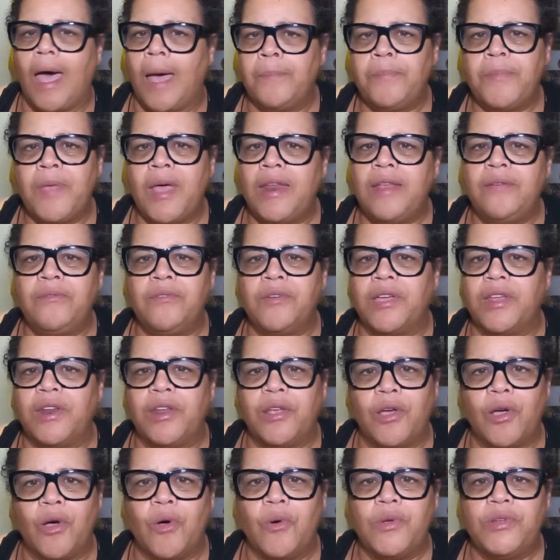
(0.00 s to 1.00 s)
I'm not even
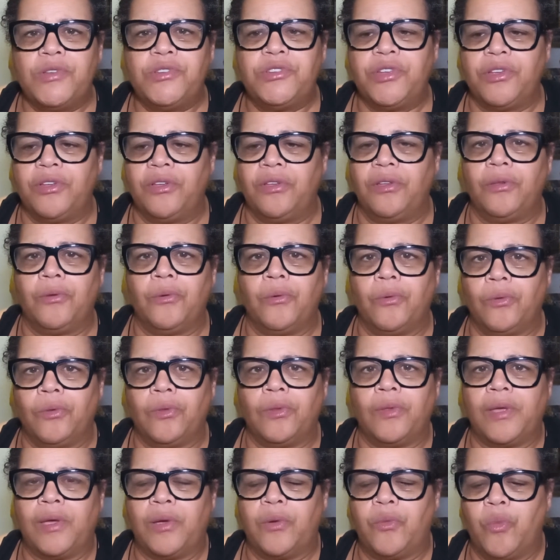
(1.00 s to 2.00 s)
going to go into
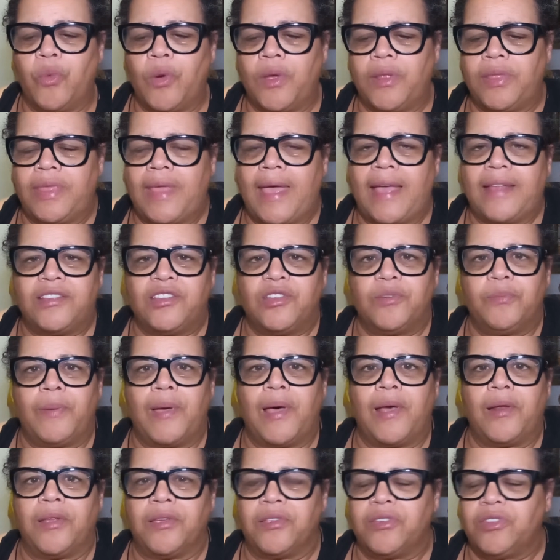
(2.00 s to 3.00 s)
like what that's
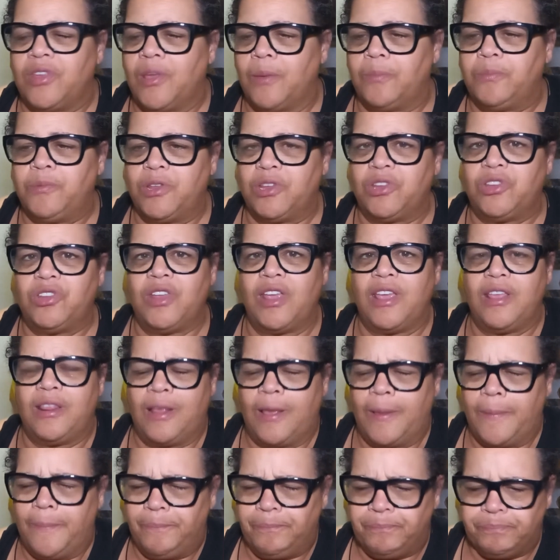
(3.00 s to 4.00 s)
about, except to say
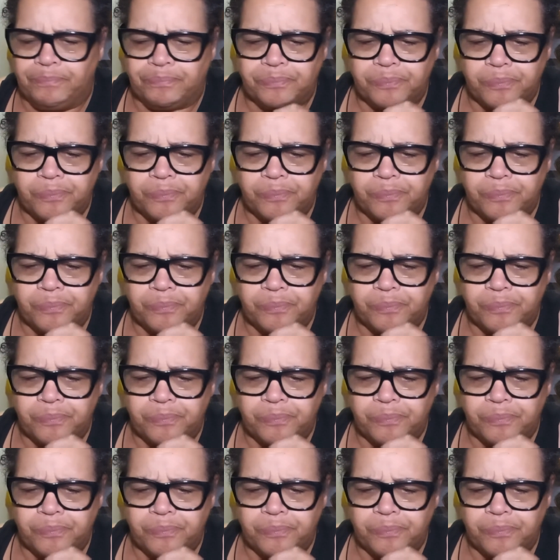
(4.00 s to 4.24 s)
that